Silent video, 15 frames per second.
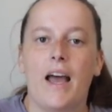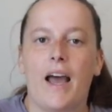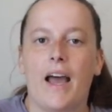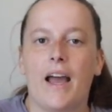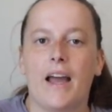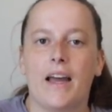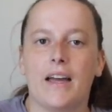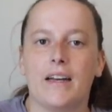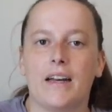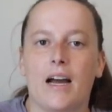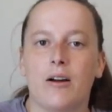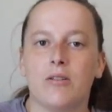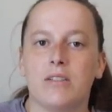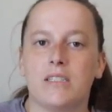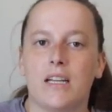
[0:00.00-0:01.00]
And
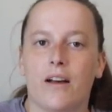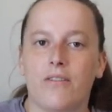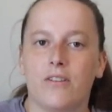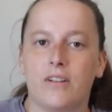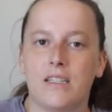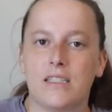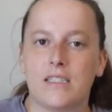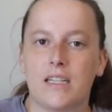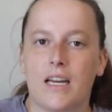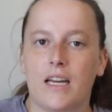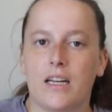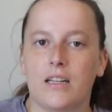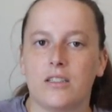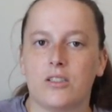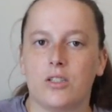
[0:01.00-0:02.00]
I would definitely
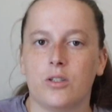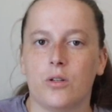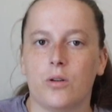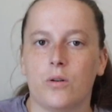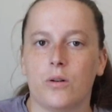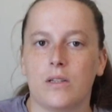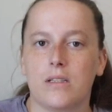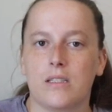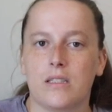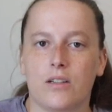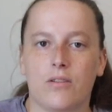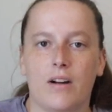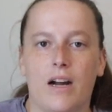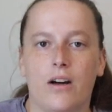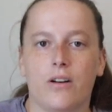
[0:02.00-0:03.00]
say to
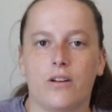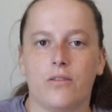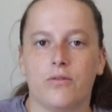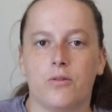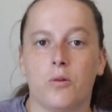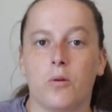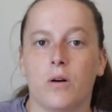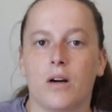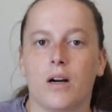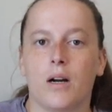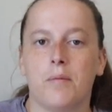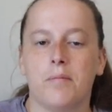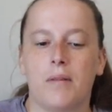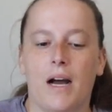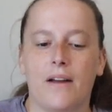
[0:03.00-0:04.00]
stick around
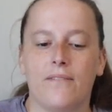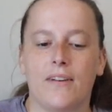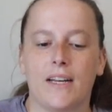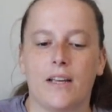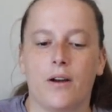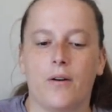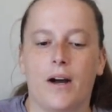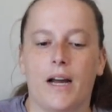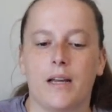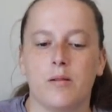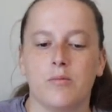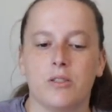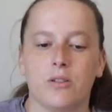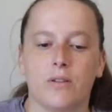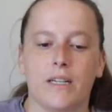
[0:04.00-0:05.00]
for my video I
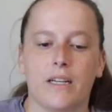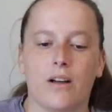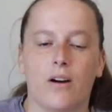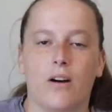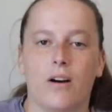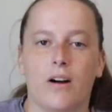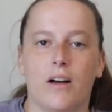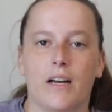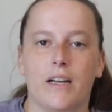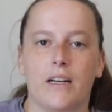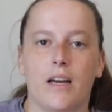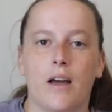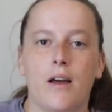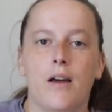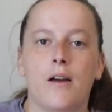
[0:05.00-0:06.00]
am doing
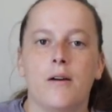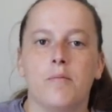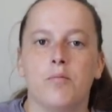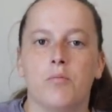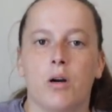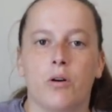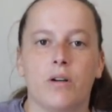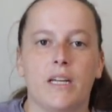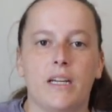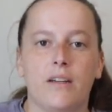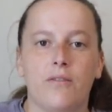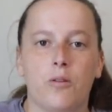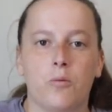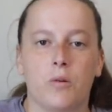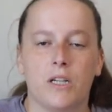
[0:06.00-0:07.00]
on
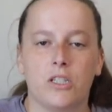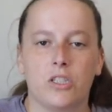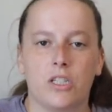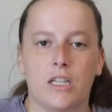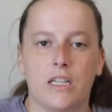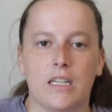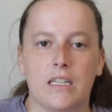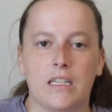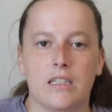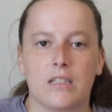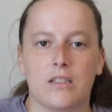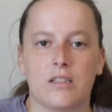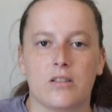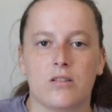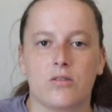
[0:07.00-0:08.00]
Motive, which
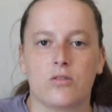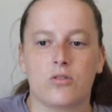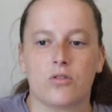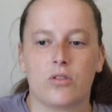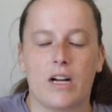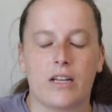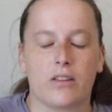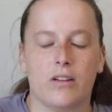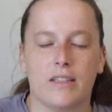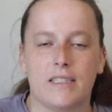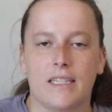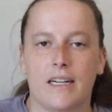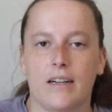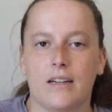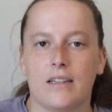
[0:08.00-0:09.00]
is Triathlon
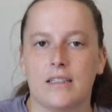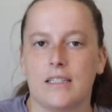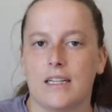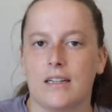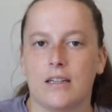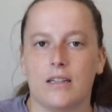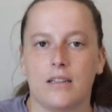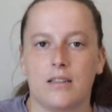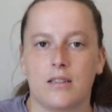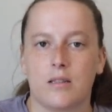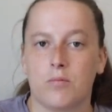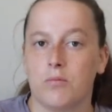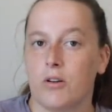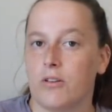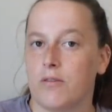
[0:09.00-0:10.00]
Taren,
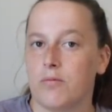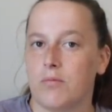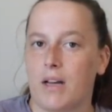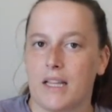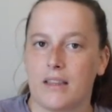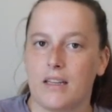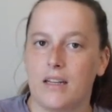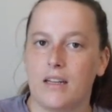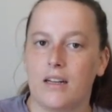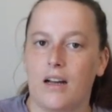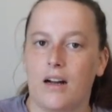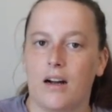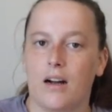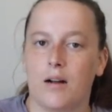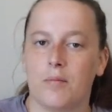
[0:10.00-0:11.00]
Taren's Motive Method,
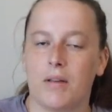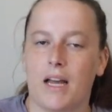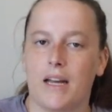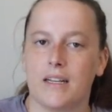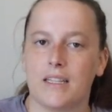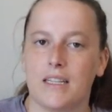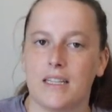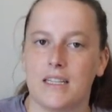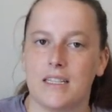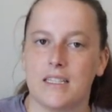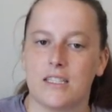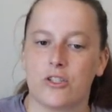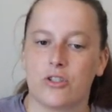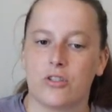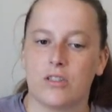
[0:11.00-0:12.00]
um, and
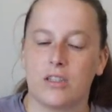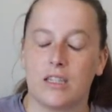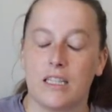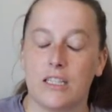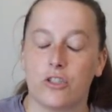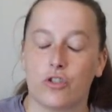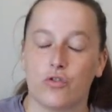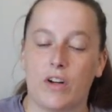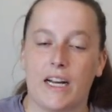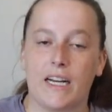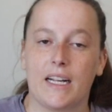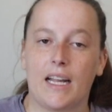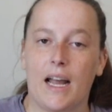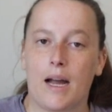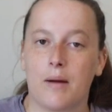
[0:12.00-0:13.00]
his the
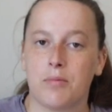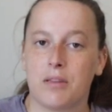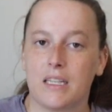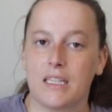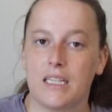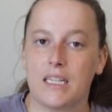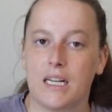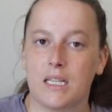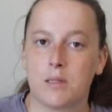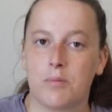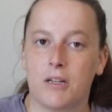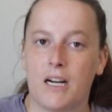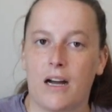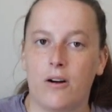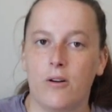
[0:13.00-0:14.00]
training app that he has
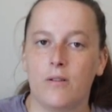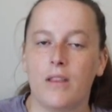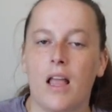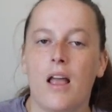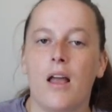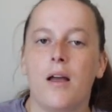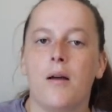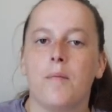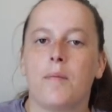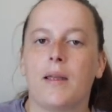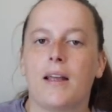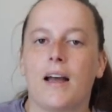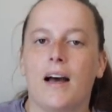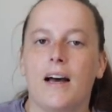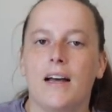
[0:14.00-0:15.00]
put out,
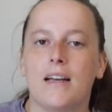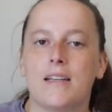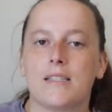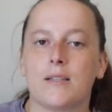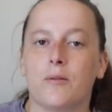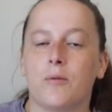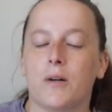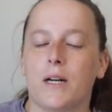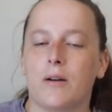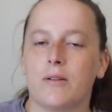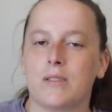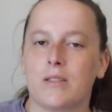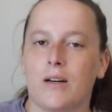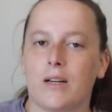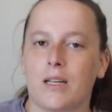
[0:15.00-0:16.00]
because when I
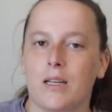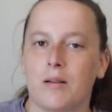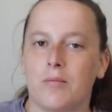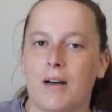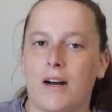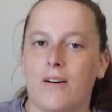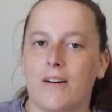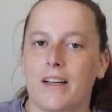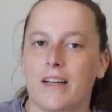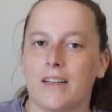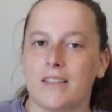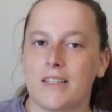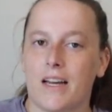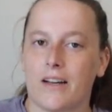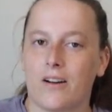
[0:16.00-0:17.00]
was talking about
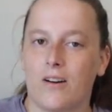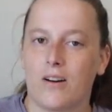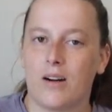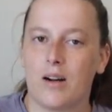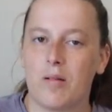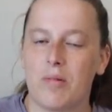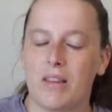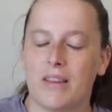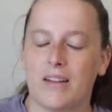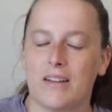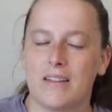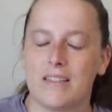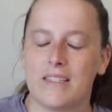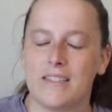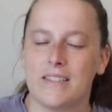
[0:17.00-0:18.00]
anti-carb,
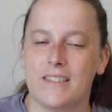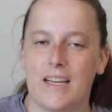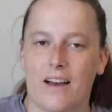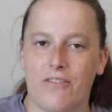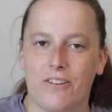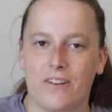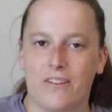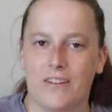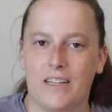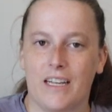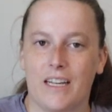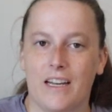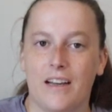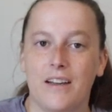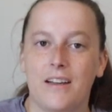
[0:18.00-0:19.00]
there's
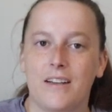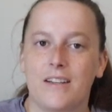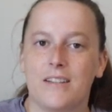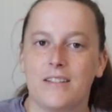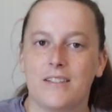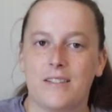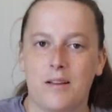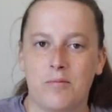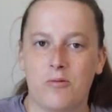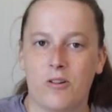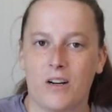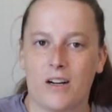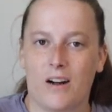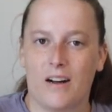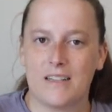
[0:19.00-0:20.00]
definitely some
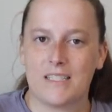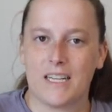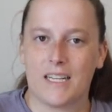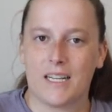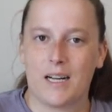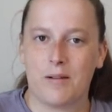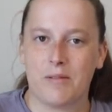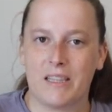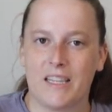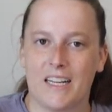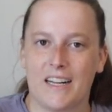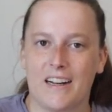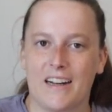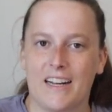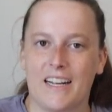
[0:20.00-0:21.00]
more content coming
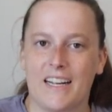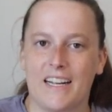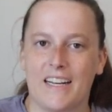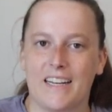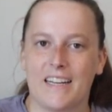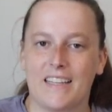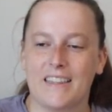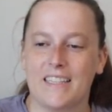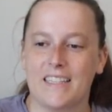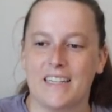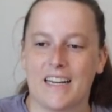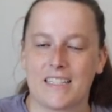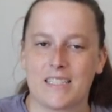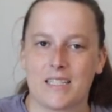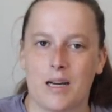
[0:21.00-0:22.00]
there in the
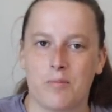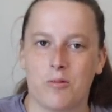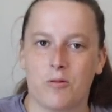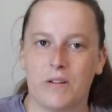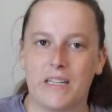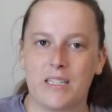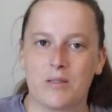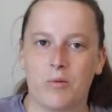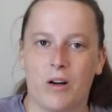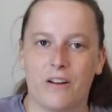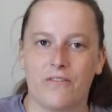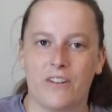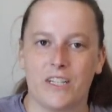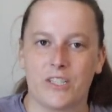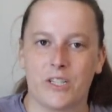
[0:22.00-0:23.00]
next couple weeks while
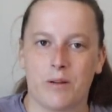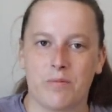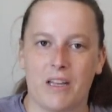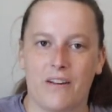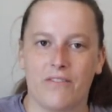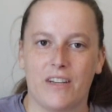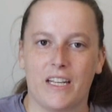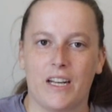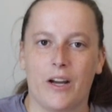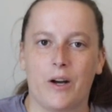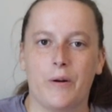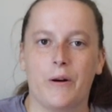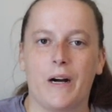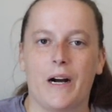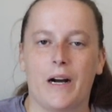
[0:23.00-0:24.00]
I finish up that
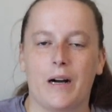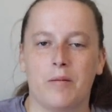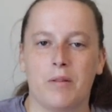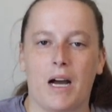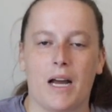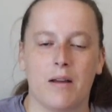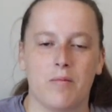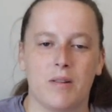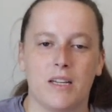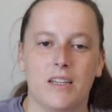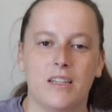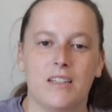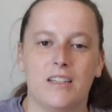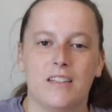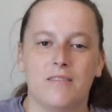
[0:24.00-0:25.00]
video. Um, I'm,
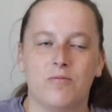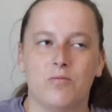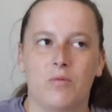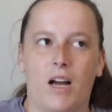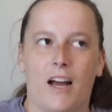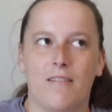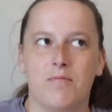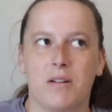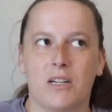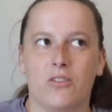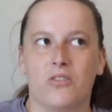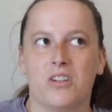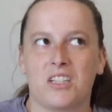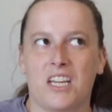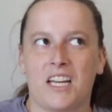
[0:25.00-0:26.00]
I've
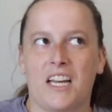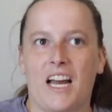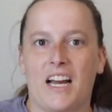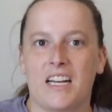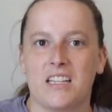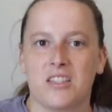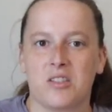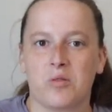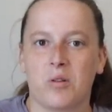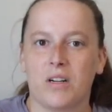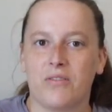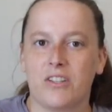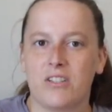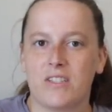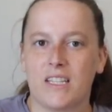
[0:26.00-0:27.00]
been looking at and
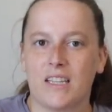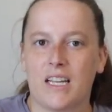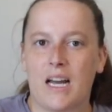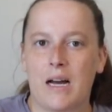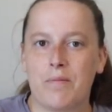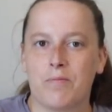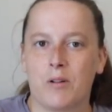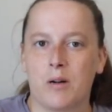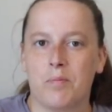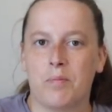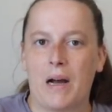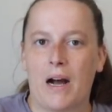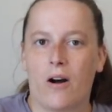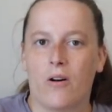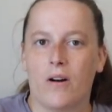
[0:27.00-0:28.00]
sort of using the app for
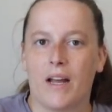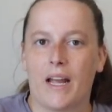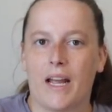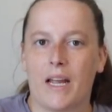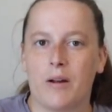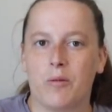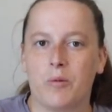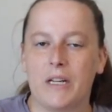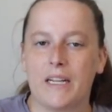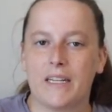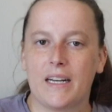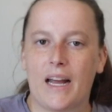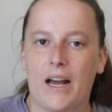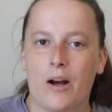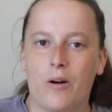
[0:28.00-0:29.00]
about a week
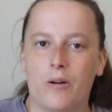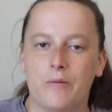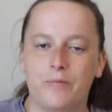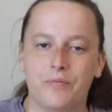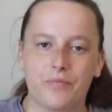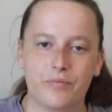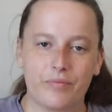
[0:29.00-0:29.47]
now,